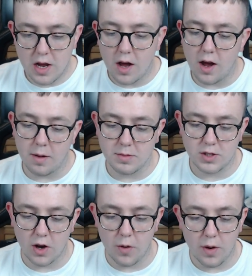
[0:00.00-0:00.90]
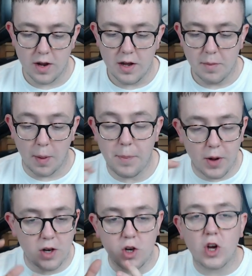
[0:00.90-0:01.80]
Um, so, but
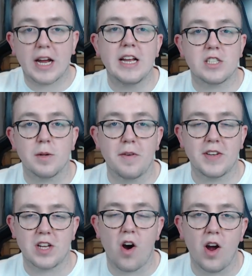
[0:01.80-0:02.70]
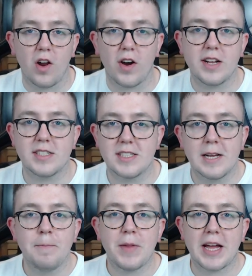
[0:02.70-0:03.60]
but looking at some of his highlights,
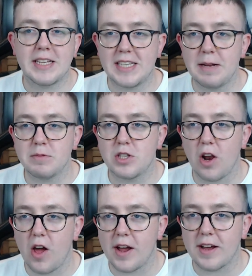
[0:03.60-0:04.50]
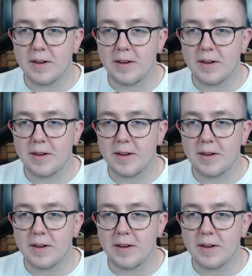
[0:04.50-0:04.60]
he seems to like